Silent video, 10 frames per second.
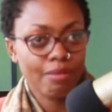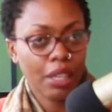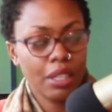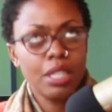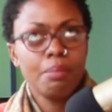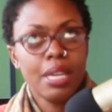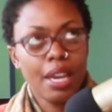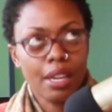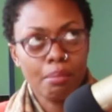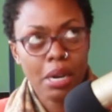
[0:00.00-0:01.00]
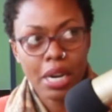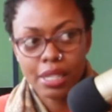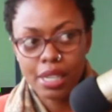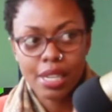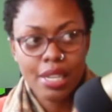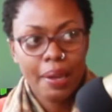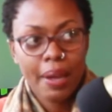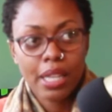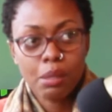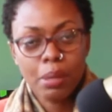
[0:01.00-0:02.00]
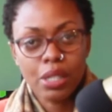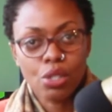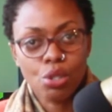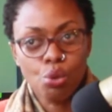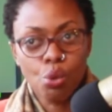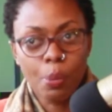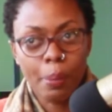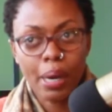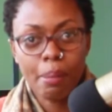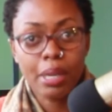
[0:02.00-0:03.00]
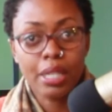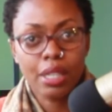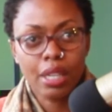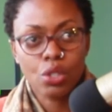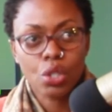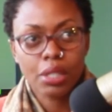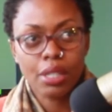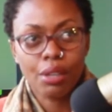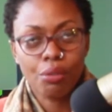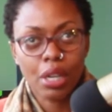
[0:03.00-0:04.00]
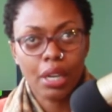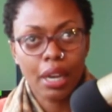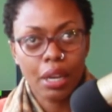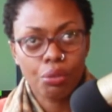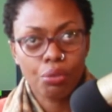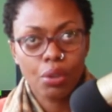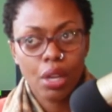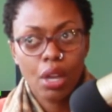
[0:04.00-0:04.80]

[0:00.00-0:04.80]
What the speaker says: The team here at Baraza has been super amazing in just giving life